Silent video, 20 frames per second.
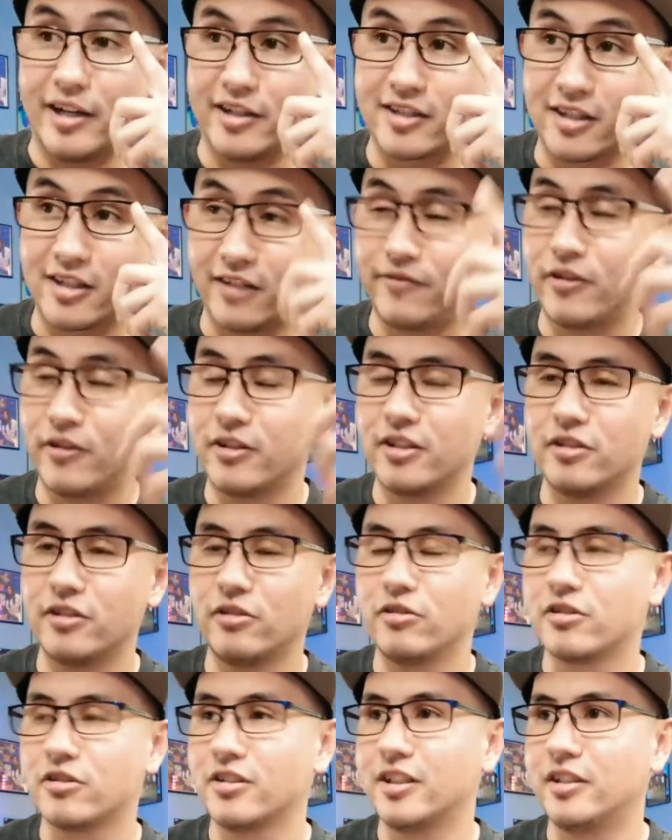cell phone is
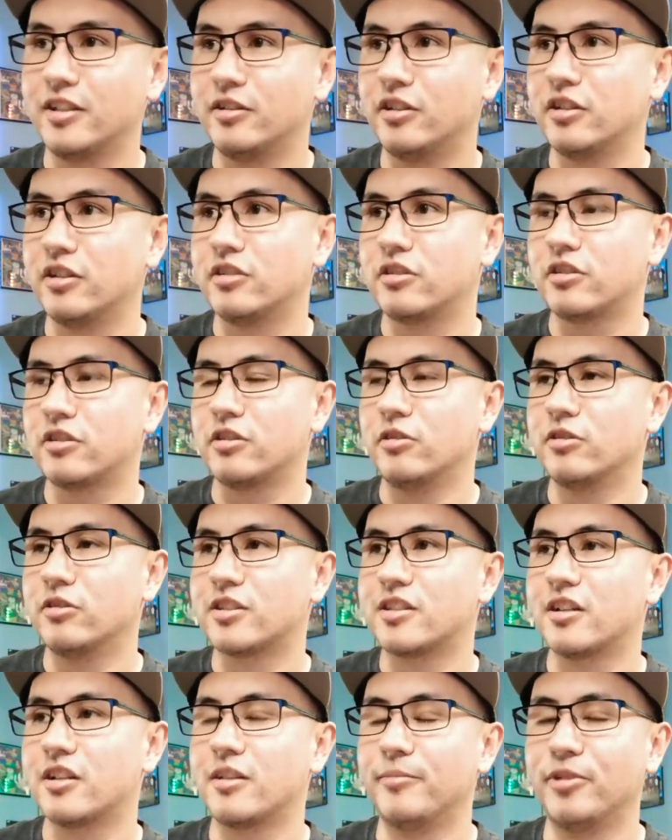usually just
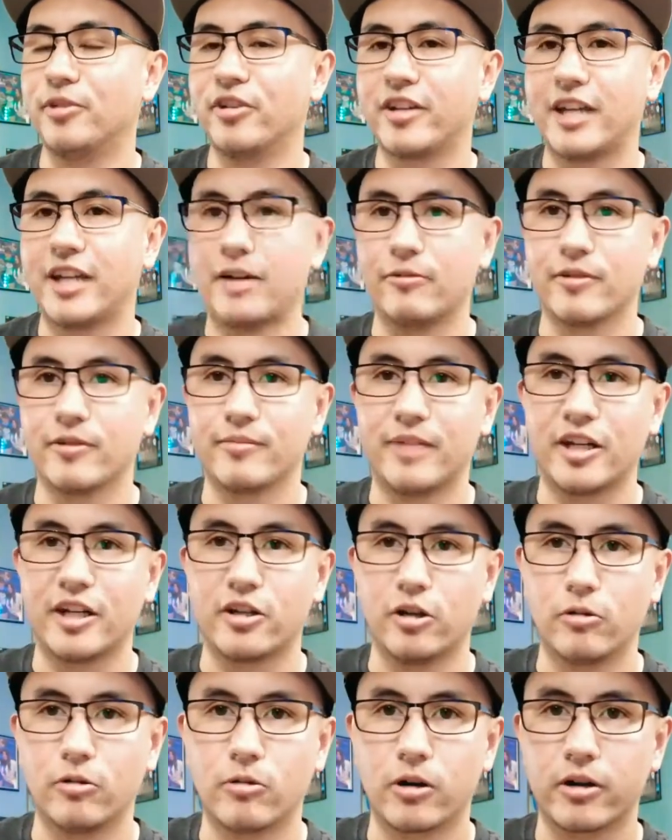used to communicate with my
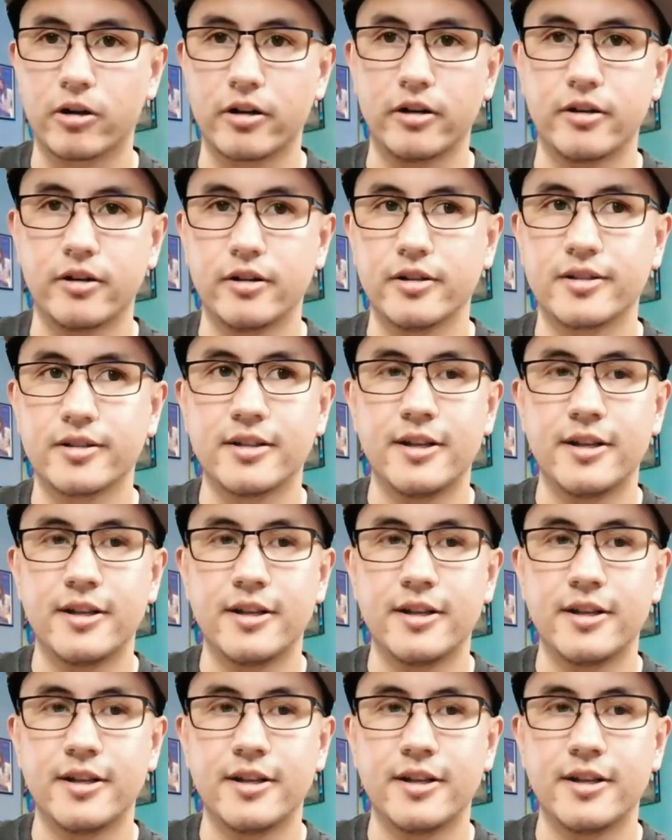coworkers,